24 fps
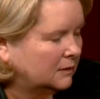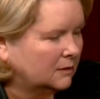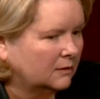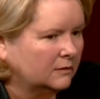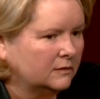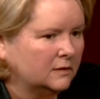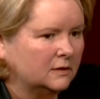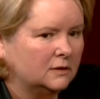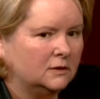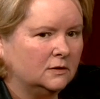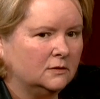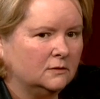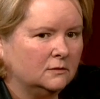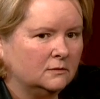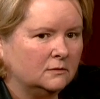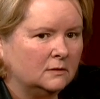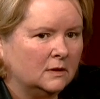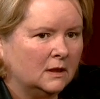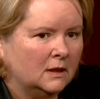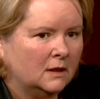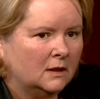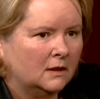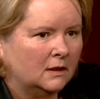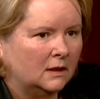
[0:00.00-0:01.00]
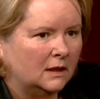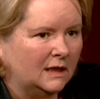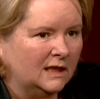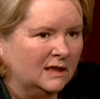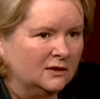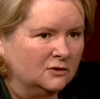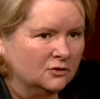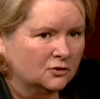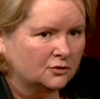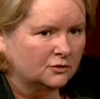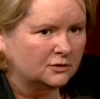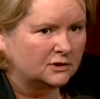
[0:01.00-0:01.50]
You know, that you
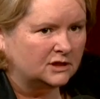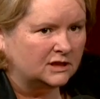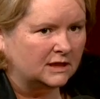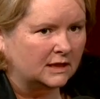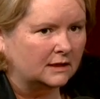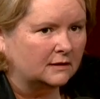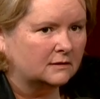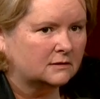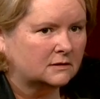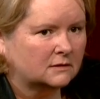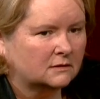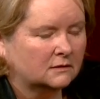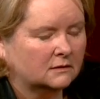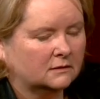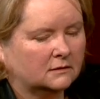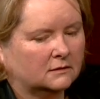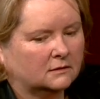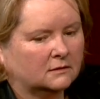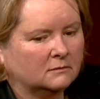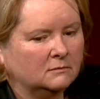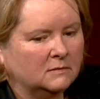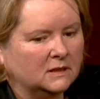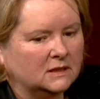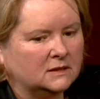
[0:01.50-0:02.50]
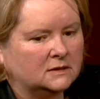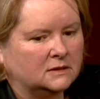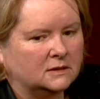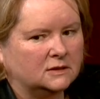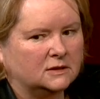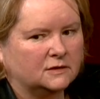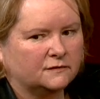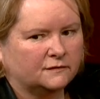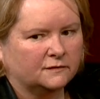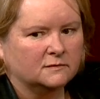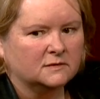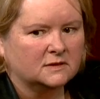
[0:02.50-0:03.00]
interject the
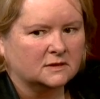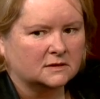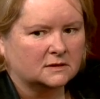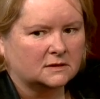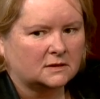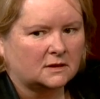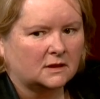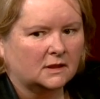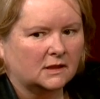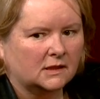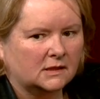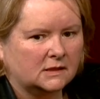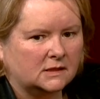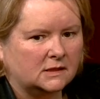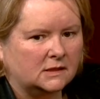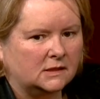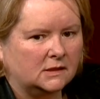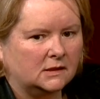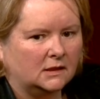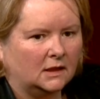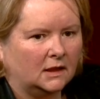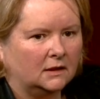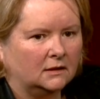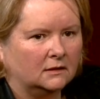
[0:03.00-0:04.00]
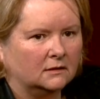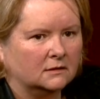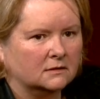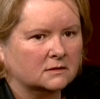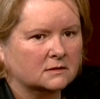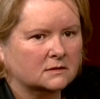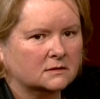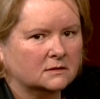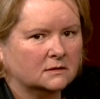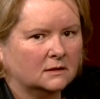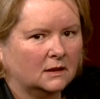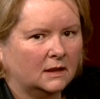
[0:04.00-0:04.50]
message from society
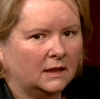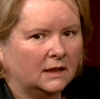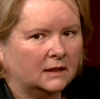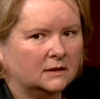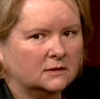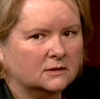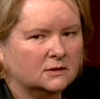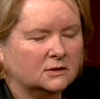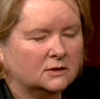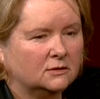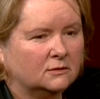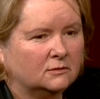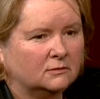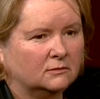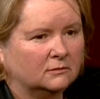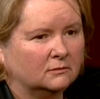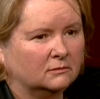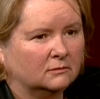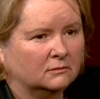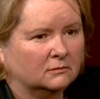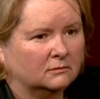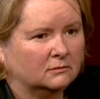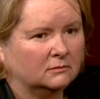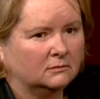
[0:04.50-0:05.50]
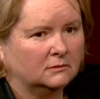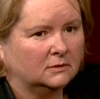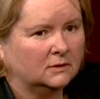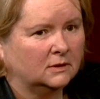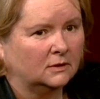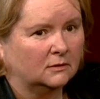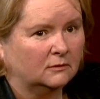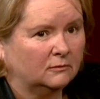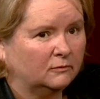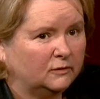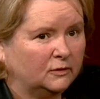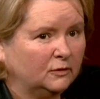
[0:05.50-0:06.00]
and and you, you
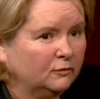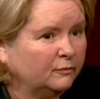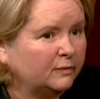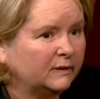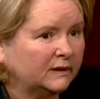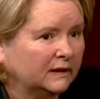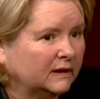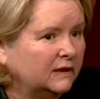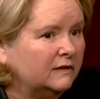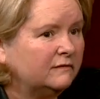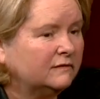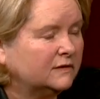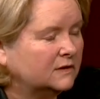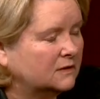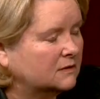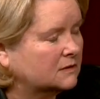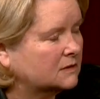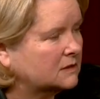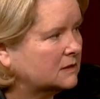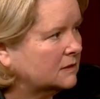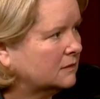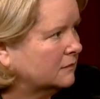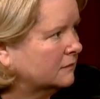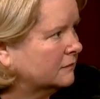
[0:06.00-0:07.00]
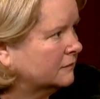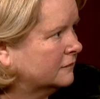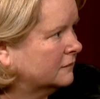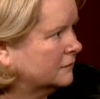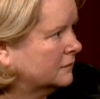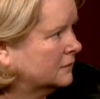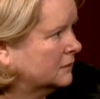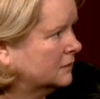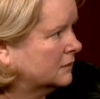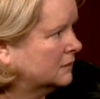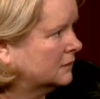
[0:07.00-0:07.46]
know, you believe it yourself.